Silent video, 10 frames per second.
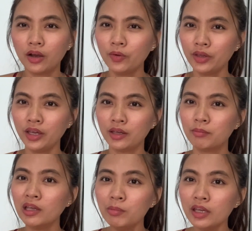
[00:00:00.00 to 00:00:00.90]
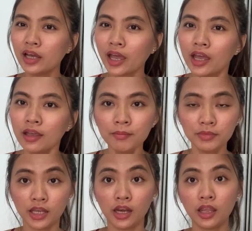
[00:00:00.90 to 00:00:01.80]
okay, maybe I
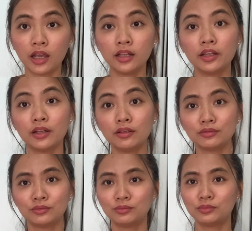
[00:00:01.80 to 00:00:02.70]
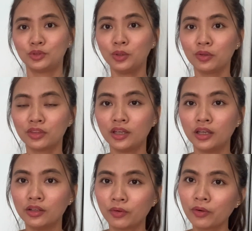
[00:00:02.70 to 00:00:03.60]
am getting a little too
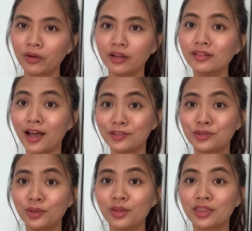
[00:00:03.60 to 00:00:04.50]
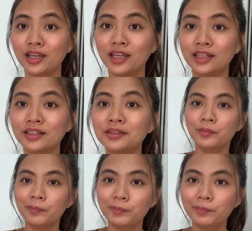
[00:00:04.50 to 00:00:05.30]
thin or a lot too thin.